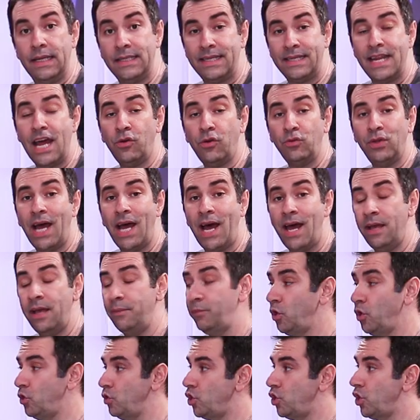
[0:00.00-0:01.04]
It's now
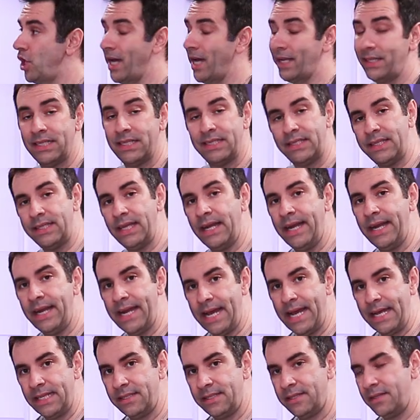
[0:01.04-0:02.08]
time to check the steering
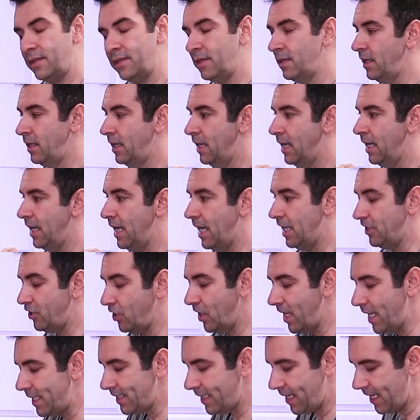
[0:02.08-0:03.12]
heads. As
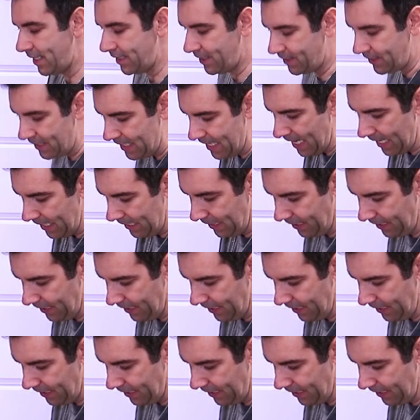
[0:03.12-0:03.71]
you guys can see, I